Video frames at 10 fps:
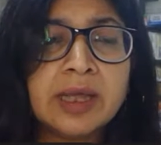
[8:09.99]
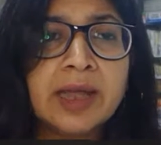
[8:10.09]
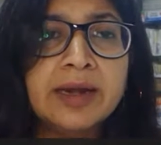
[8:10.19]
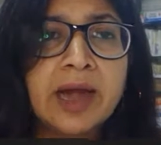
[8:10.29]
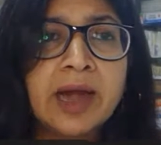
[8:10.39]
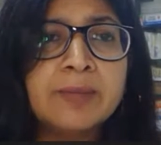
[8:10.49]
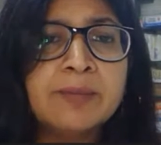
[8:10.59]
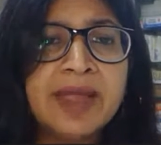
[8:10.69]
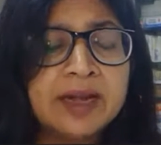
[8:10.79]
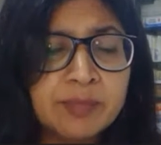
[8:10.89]
And I
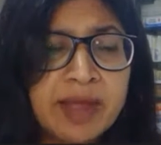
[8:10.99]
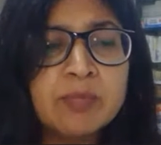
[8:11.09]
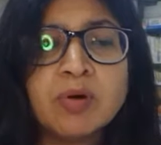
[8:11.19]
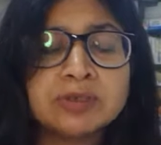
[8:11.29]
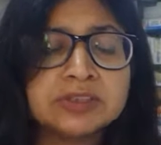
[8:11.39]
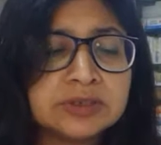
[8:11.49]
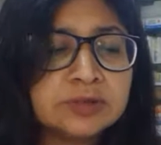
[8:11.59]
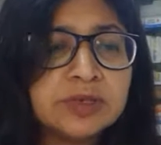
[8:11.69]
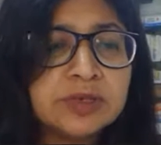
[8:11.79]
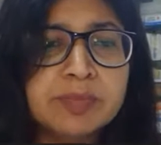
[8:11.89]
begged my boss
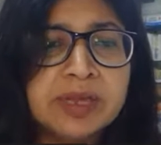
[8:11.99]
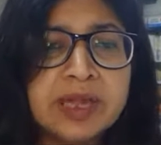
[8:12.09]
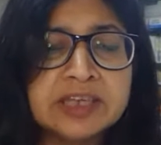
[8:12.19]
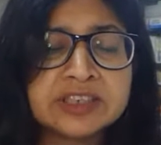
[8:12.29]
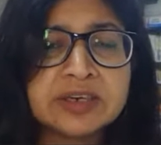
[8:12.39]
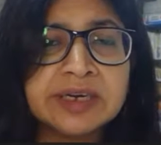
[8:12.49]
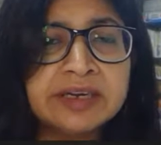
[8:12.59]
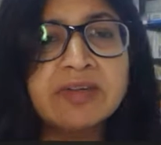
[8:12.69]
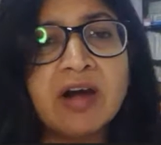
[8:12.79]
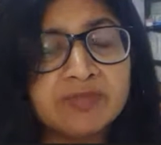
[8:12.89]
to give me extra
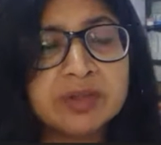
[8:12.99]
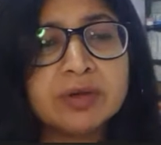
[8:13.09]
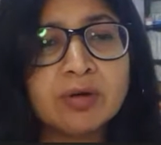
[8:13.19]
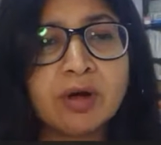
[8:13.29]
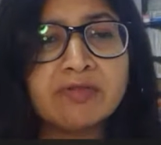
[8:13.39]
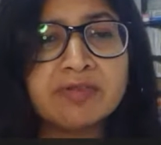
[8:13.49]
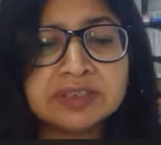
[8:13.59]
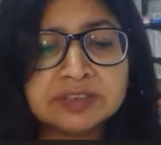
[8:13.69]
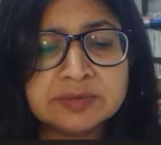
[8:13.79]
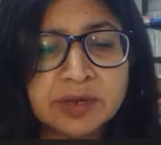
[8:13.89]
leave after the
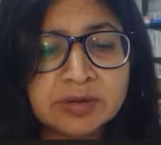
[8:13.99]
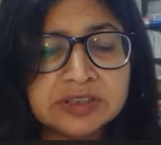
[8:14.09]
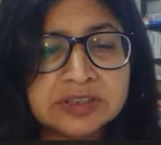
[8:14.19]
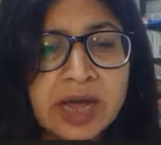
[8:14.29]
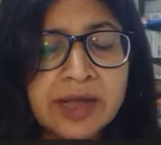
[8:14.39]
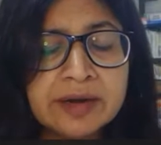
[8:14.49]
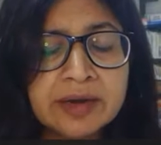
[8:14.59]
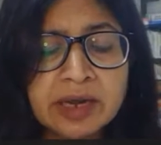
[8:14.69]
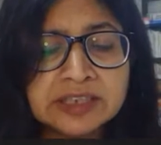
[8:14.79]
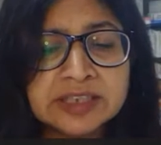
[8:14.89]
conference, because I
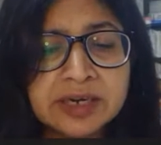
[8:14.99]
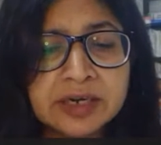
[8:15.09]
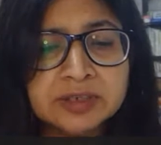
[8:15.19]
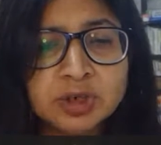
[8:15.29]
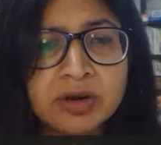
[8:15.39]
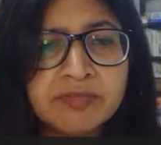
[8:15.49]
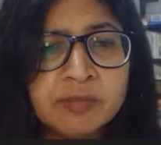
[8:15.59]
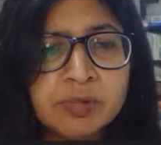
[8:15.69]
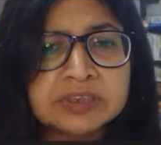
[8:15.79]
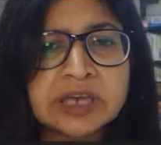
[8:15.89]
realized that in
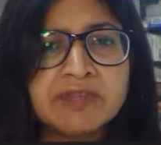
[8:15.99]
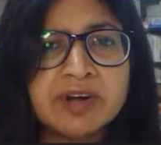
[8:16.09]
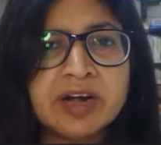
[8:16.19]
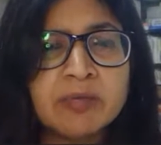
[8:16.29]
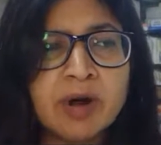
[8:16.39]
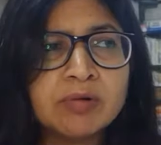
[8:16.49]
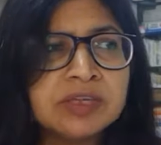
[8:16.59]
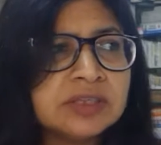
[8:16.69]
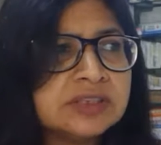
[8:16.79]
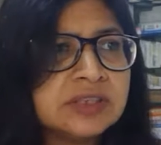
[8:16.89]
geography books I've read about
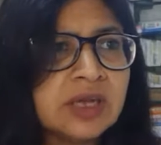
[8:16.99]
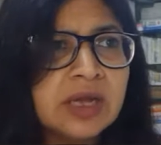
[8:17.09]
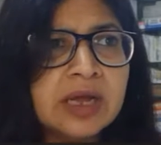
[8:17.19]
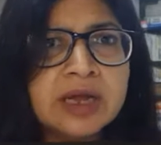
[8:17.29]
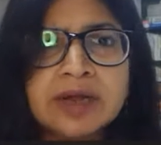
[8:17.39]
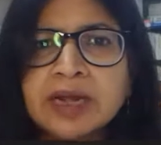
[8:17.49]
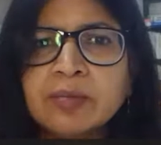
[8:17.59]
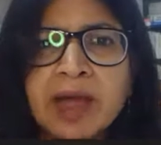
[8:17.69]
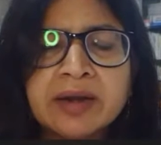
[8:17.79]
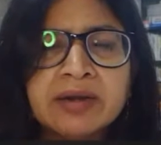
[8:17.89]
these
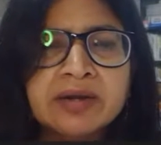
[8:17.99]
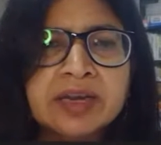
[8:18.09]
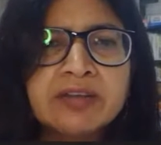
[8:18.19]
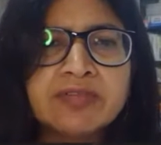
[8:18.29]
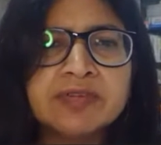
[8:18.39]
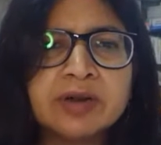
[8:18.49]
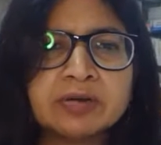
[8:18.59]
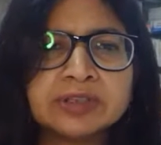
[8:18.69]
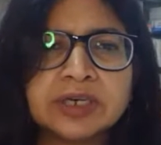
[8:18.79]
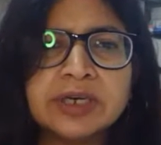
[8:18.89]
Great Barrier Reef that
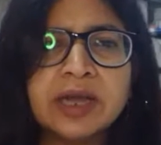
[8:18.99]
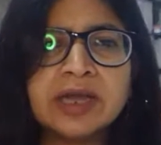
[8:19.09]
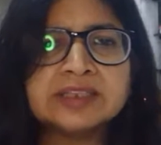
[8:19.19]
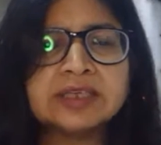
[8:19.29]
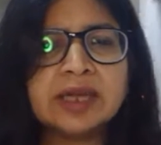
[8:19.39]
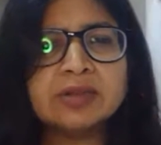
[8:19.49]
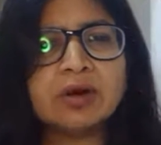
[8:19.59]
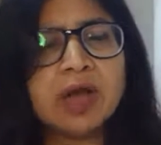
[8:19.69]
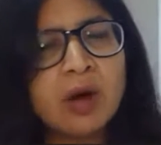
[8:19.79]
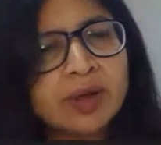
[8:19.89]
Australia has. And I
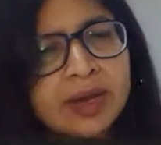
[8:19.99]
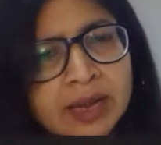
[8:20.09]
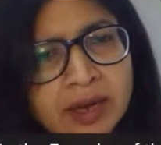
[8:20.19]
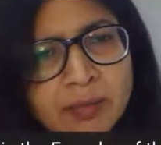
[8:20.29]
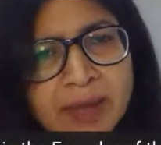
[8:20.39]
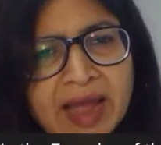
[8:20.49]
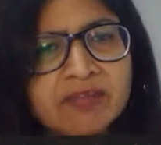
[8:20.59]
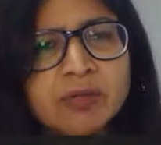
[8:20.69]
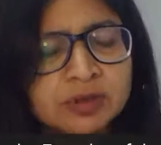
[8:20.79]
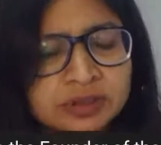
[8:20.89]
thought, how can I come back
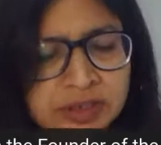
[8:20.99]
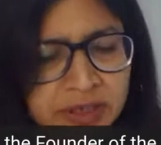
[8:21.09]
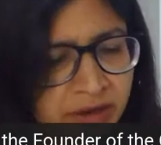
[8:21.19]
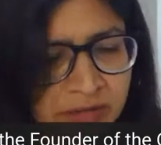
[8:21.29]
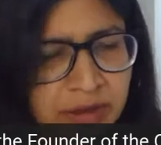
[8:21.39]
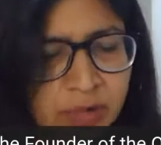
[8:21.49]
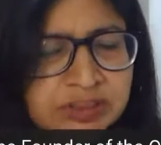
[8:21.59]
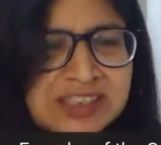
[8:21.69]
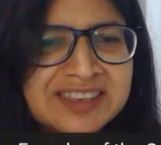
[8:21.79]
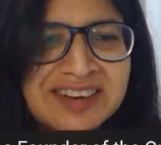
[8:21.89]
from Australia
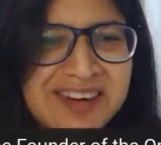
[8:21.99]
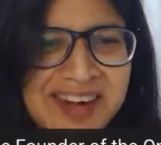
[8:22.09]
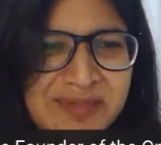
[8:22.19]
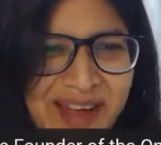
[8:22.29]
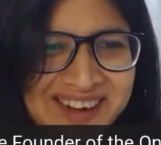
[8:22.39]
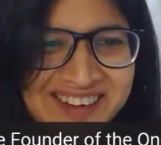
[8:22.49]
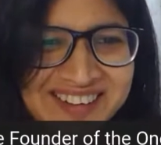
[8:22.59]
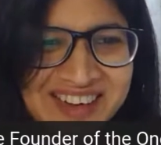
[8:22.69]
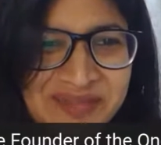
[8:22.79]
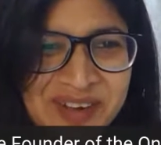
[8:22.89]
without seeing the Great
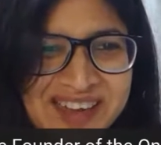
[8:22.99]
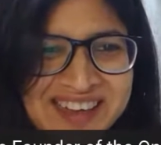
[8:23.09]
Barrier Reef?